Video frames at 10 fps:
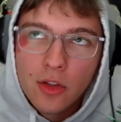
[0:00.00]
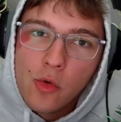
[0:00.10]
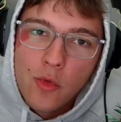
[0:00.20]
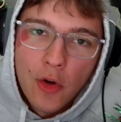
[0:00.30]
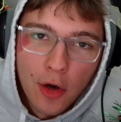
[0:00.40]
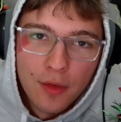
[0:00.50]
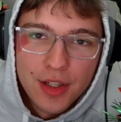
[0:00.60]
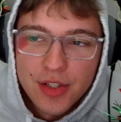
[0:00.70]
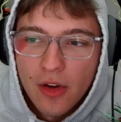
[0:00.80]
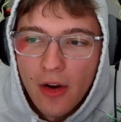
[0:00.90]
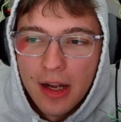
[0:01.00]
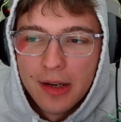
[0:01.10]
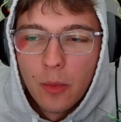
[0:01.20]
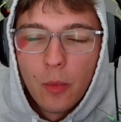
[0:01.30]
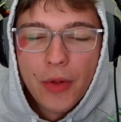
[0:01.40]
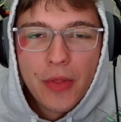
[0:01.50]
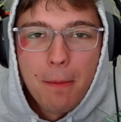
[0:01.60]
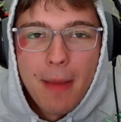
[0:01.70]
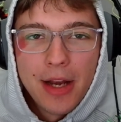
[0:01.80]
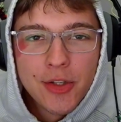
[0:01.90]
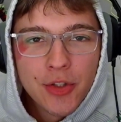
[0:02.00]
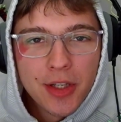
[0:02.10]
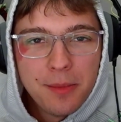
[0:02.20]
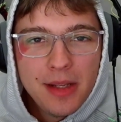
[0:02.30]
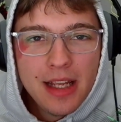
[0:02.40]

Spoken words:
nervous on what the metas are going to be,